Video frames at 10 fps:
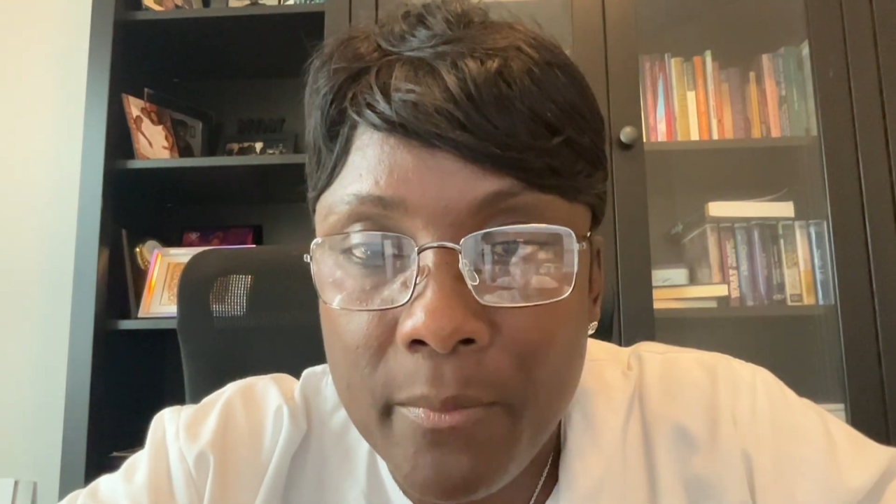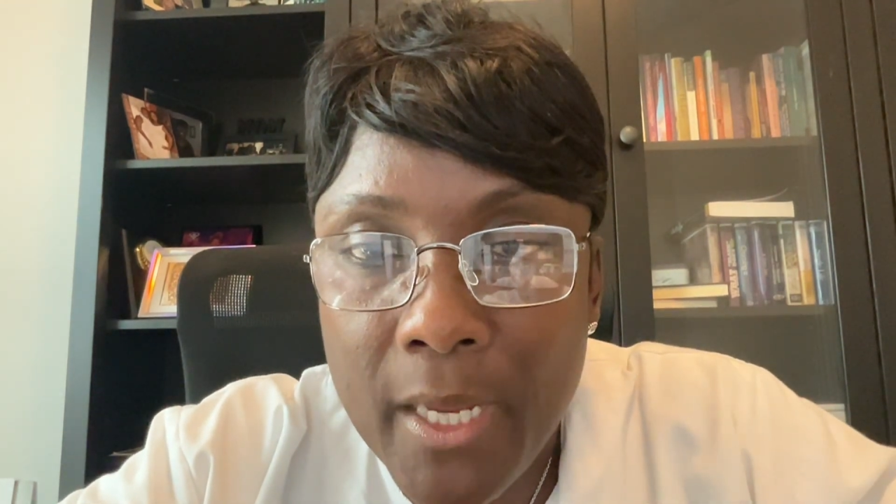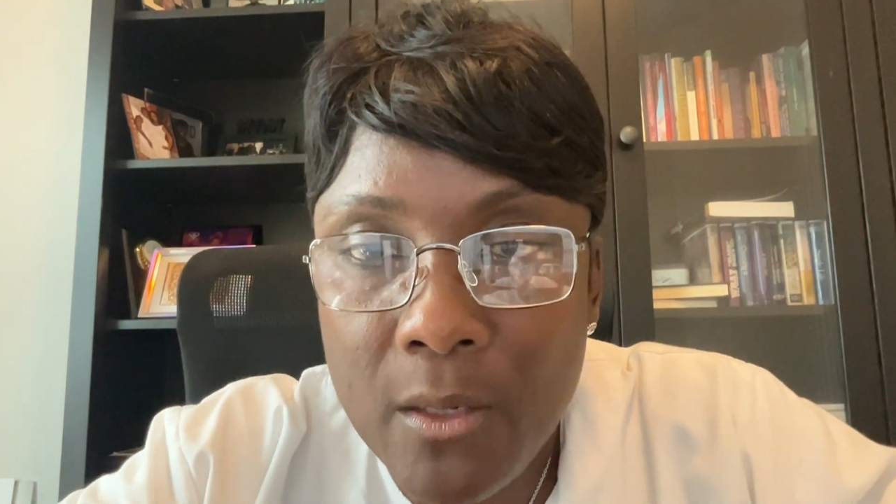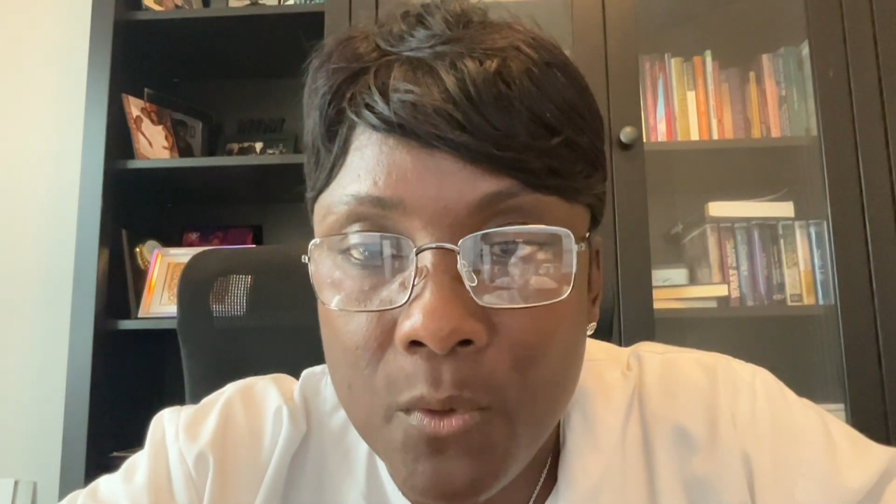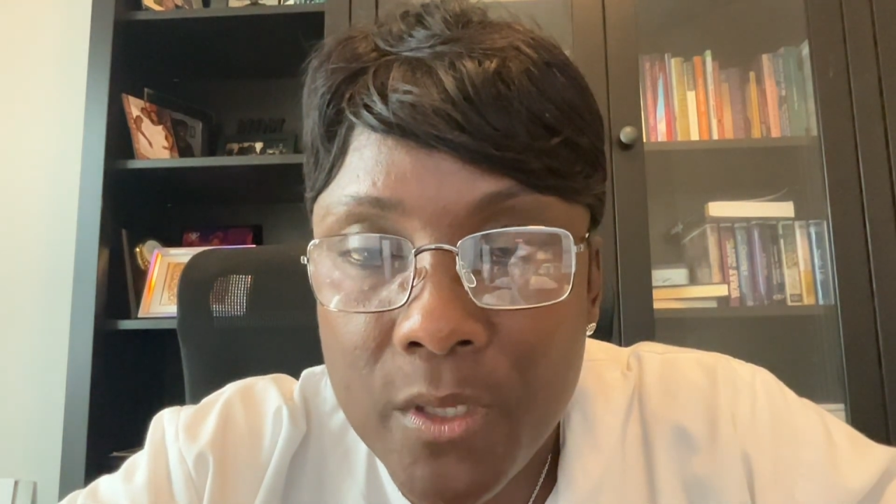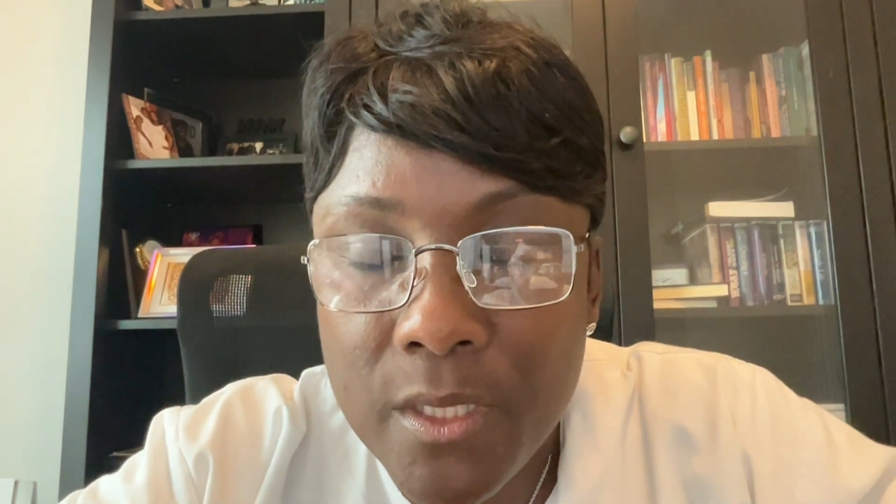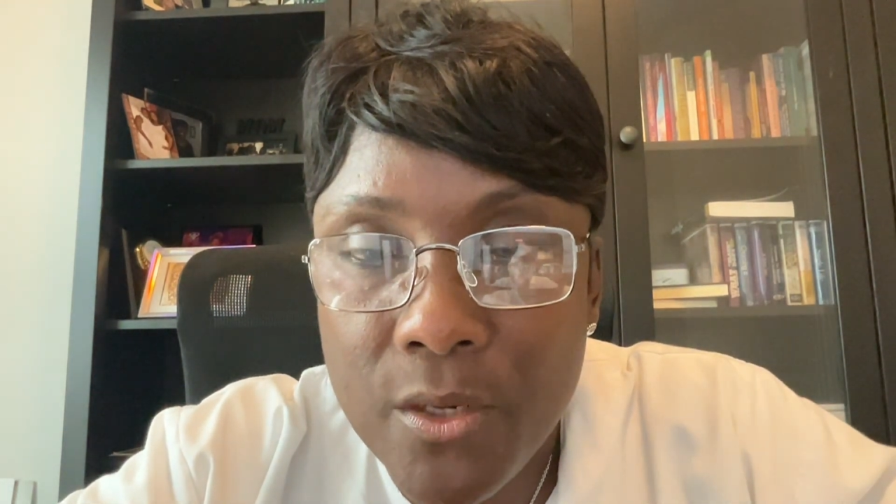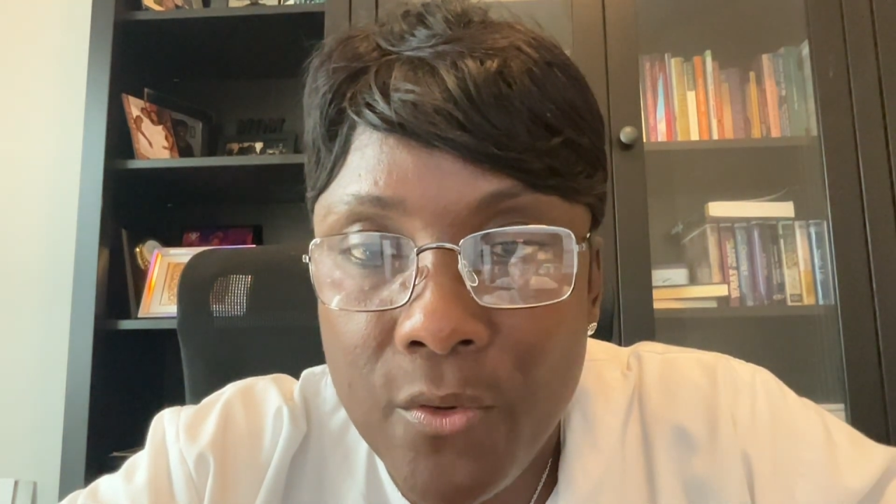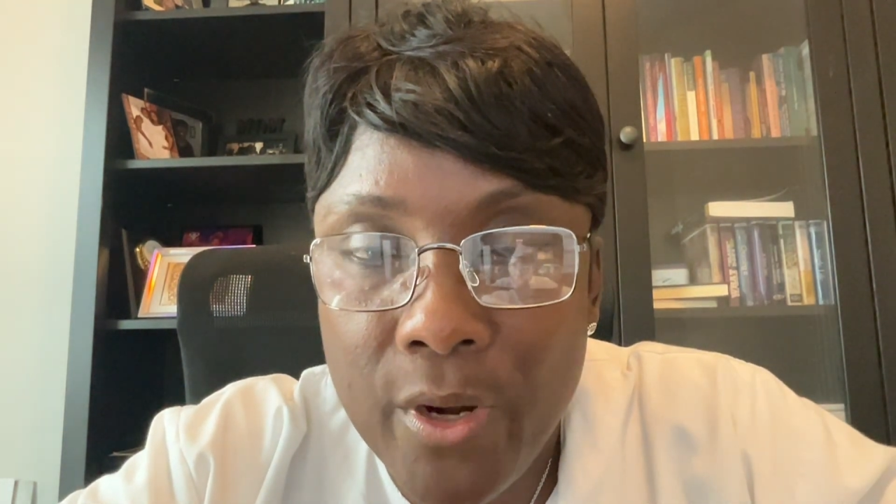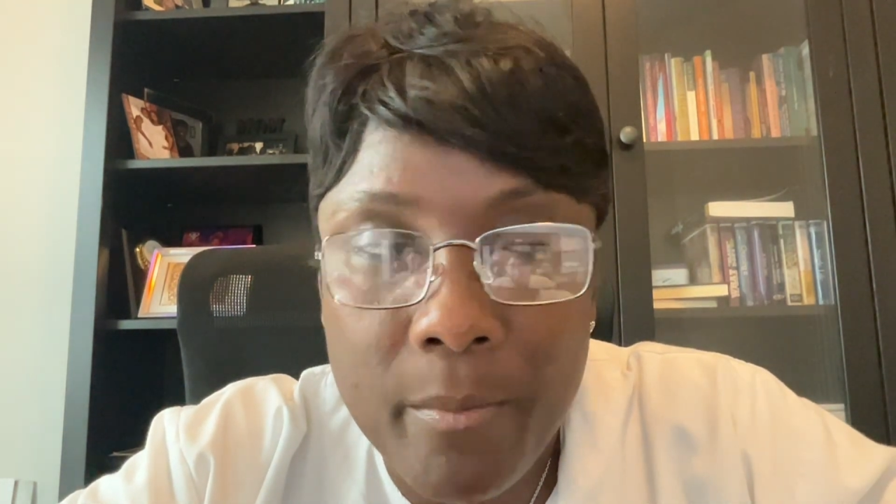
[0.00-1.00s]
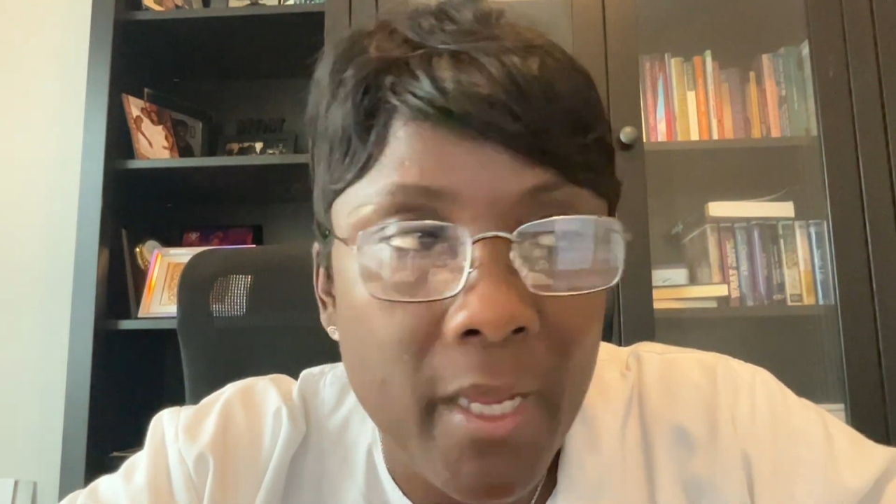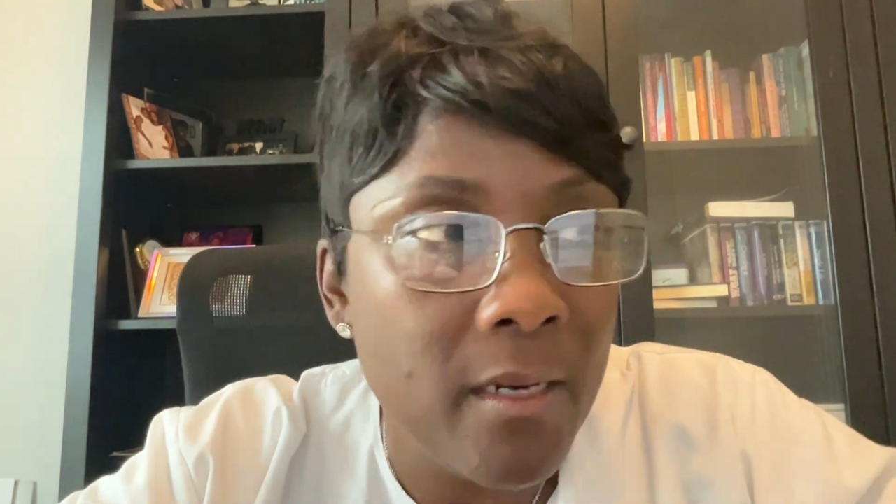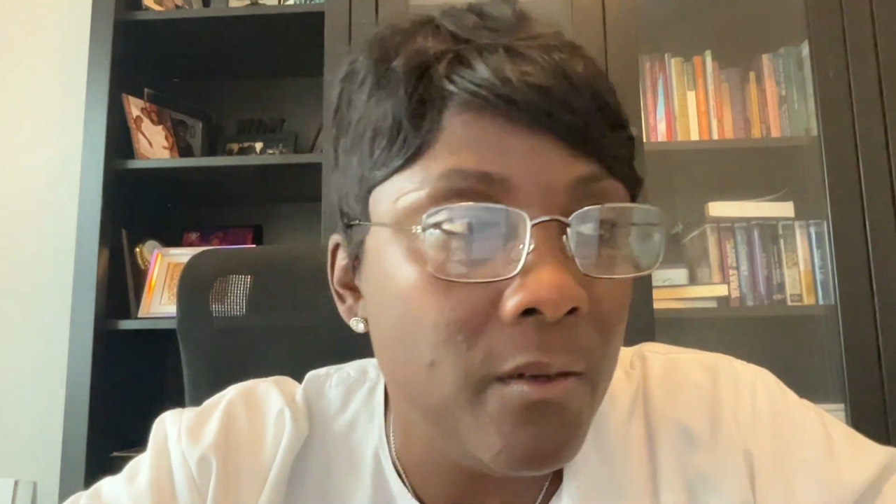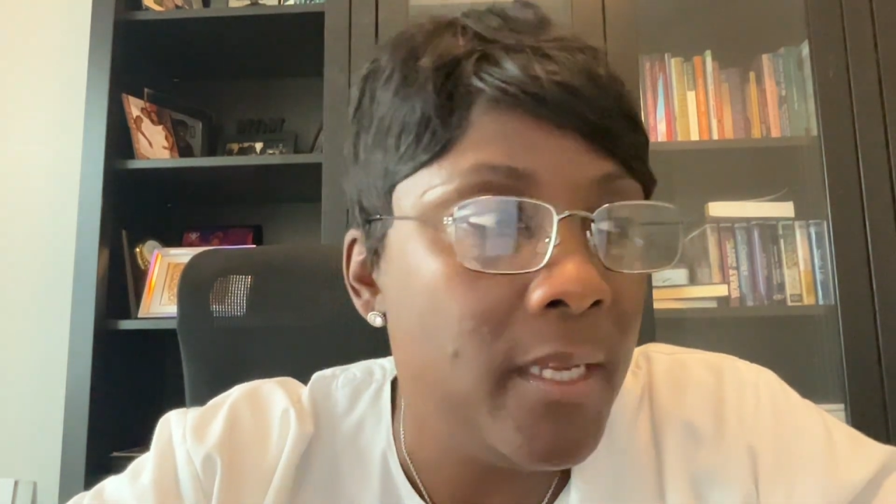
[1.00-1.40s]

and Body Works in a green bottle,